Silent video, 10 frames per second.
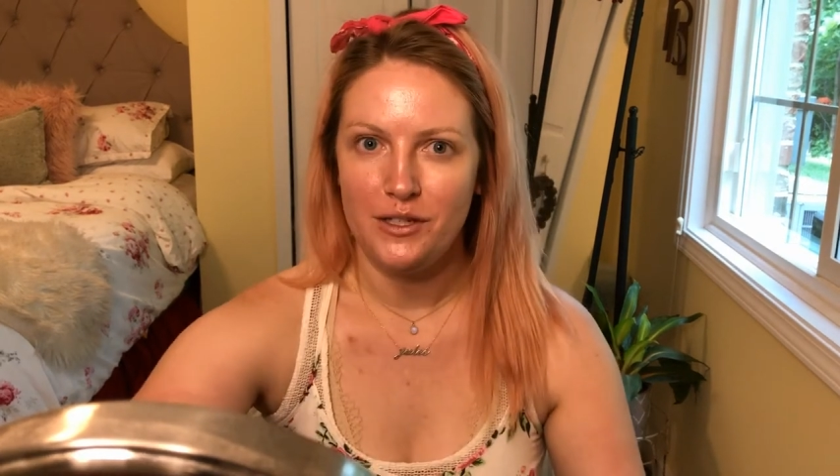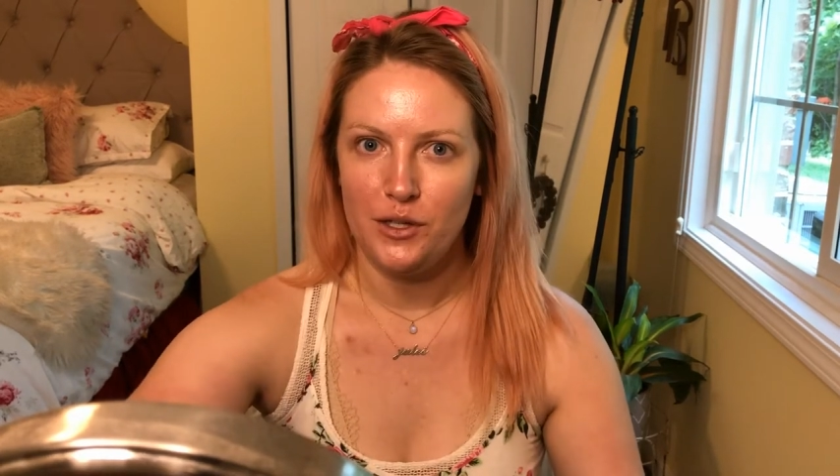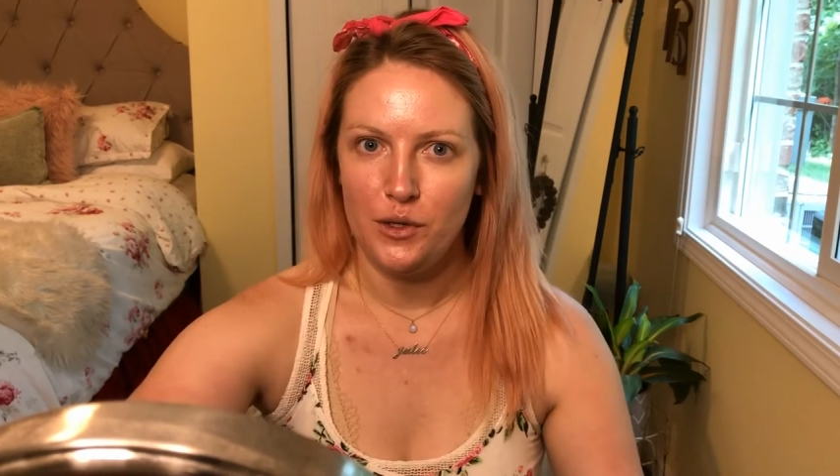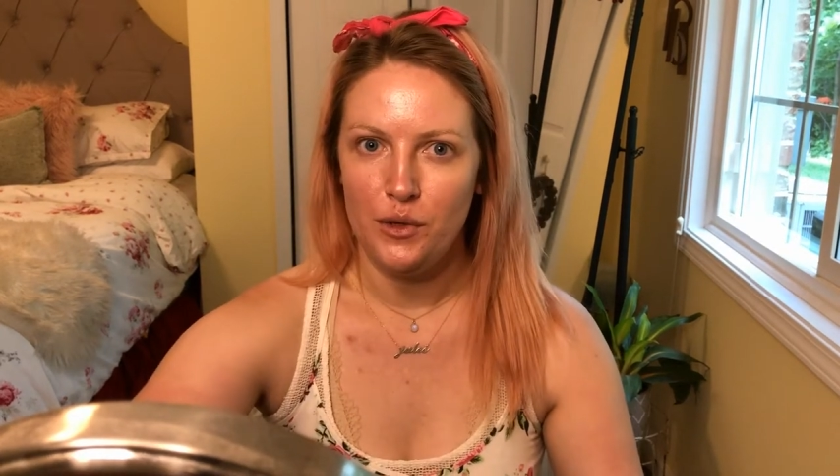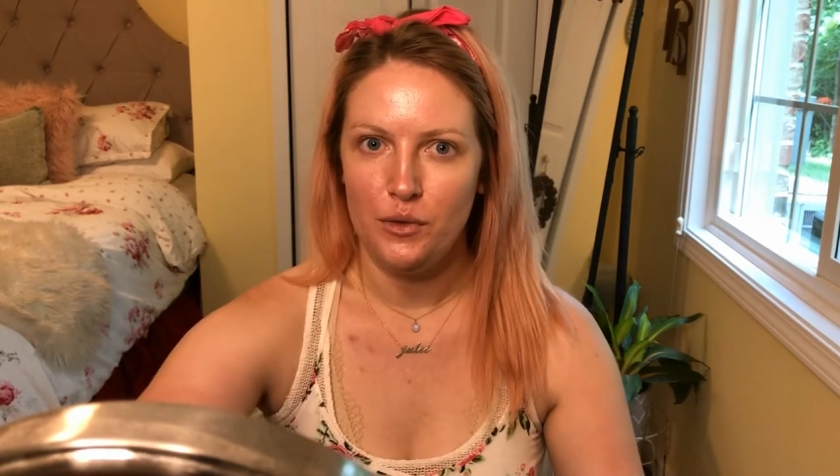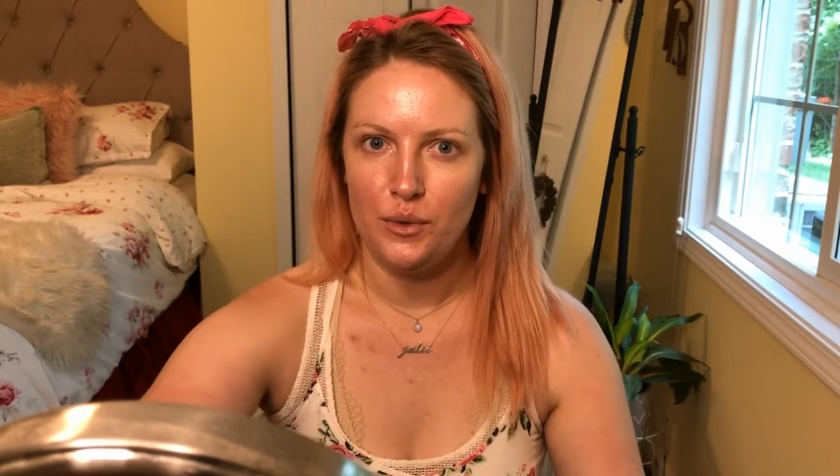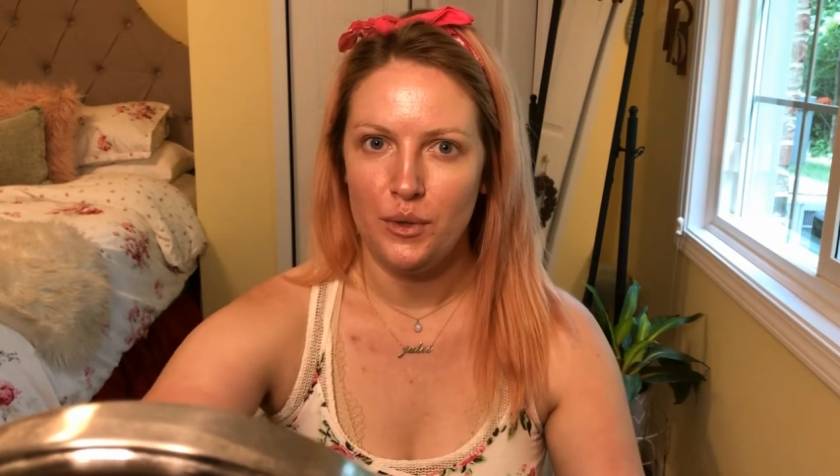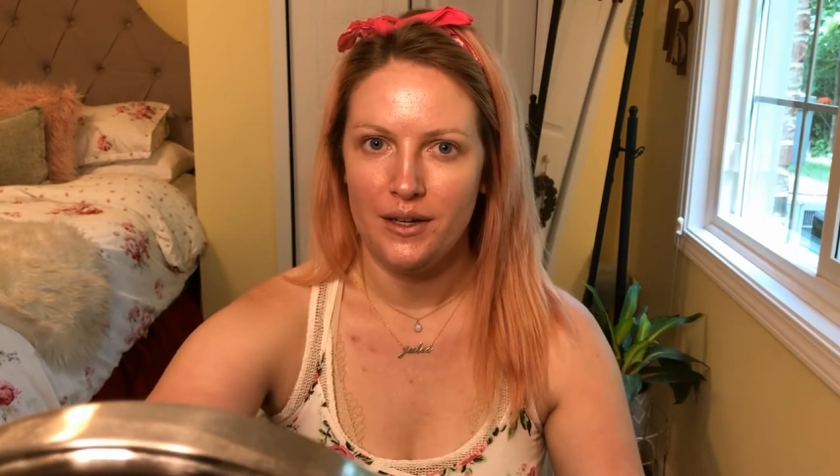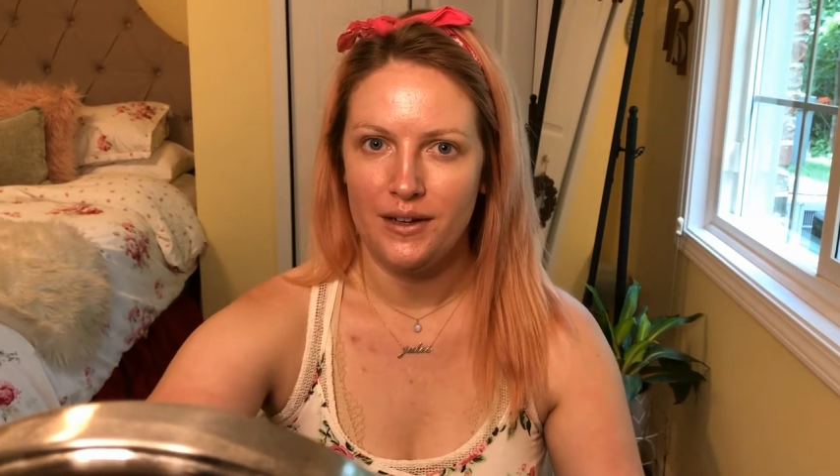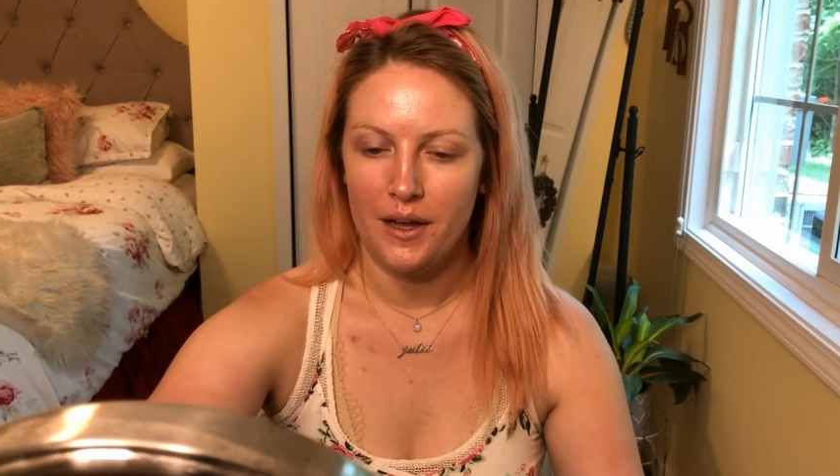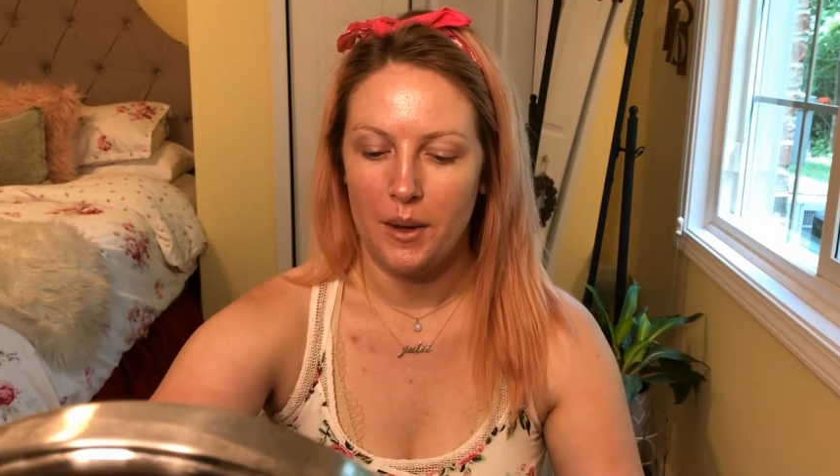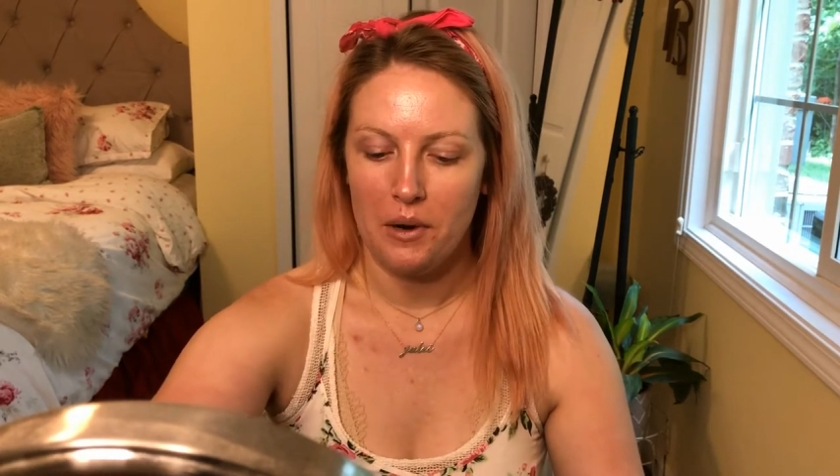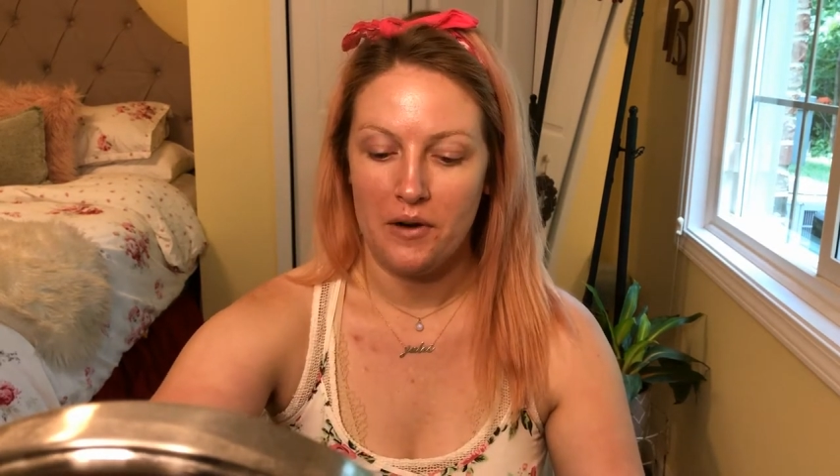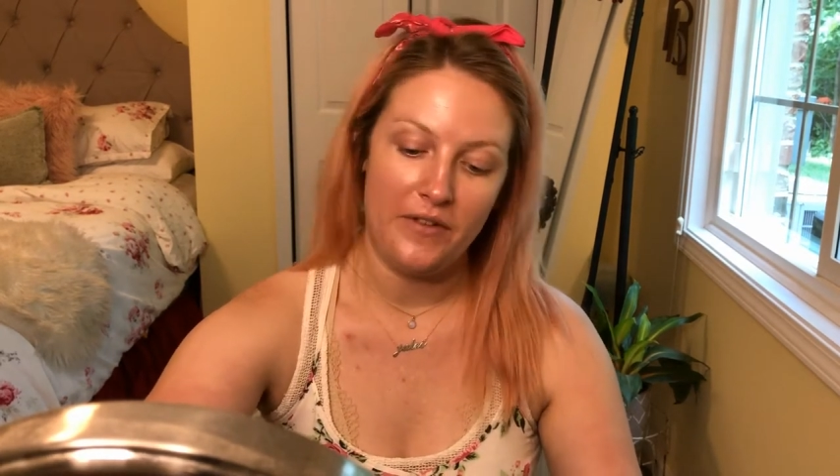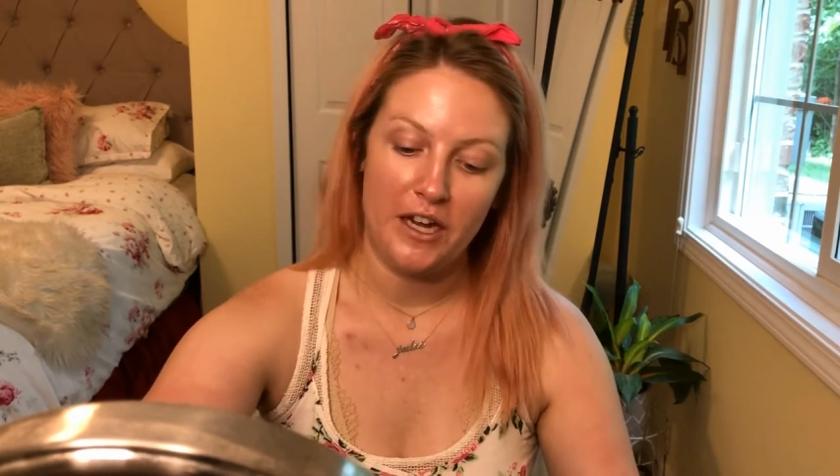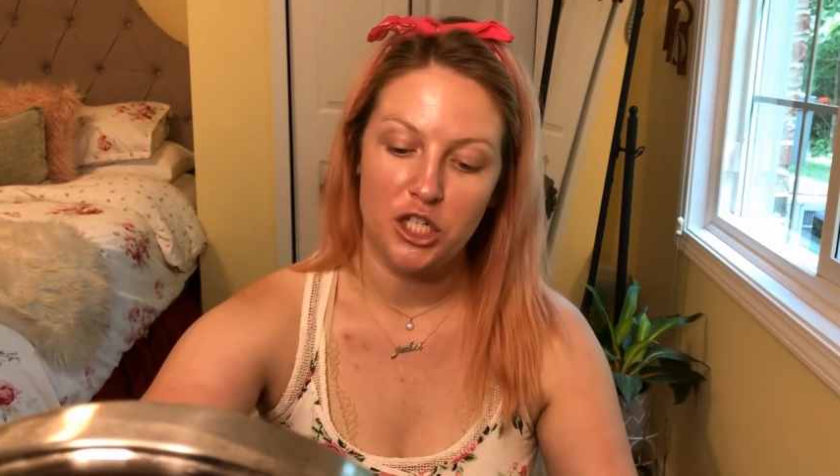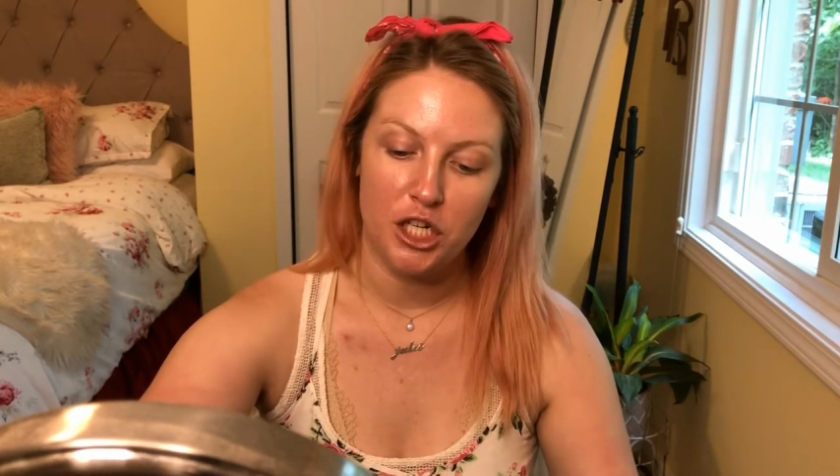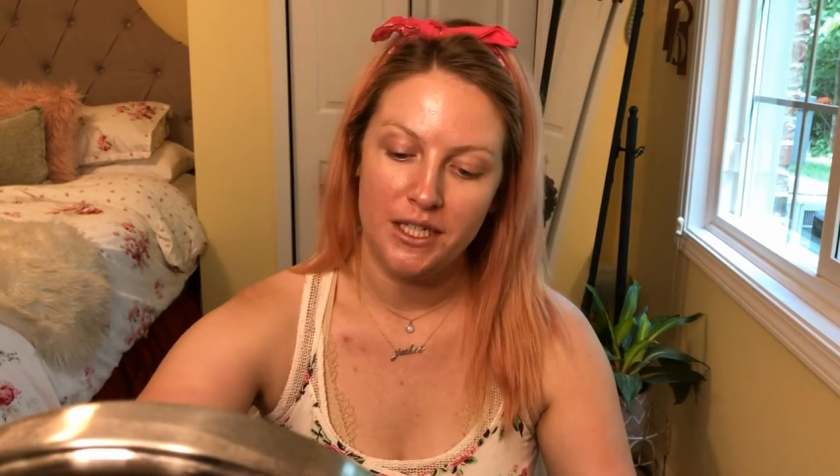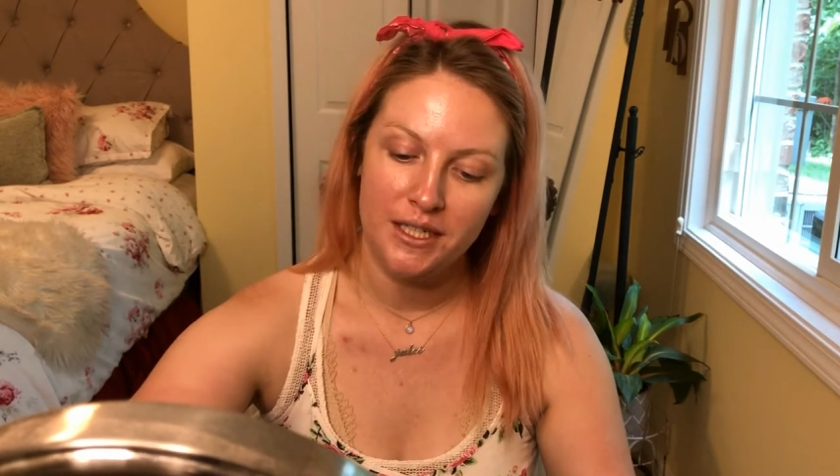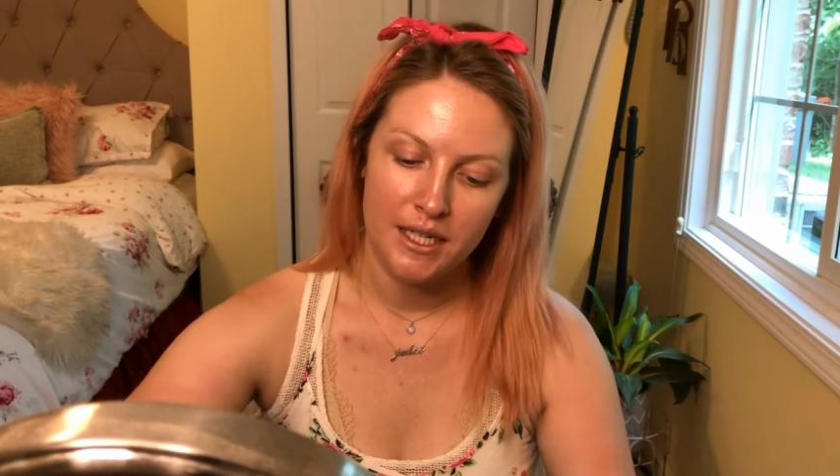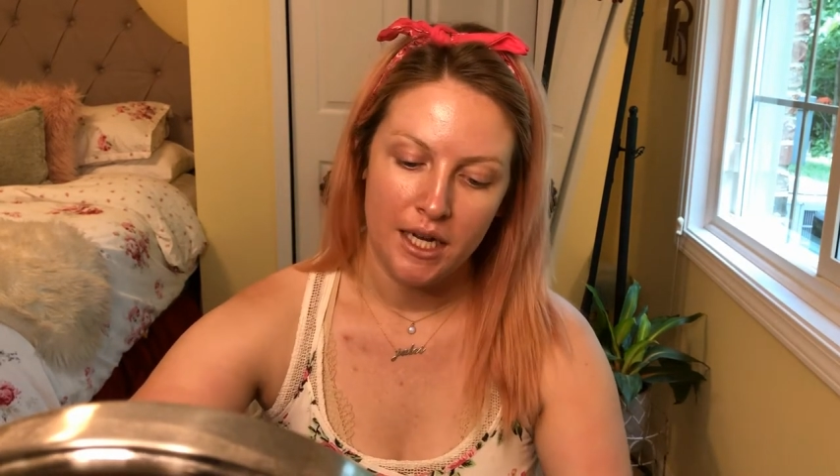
to perfection,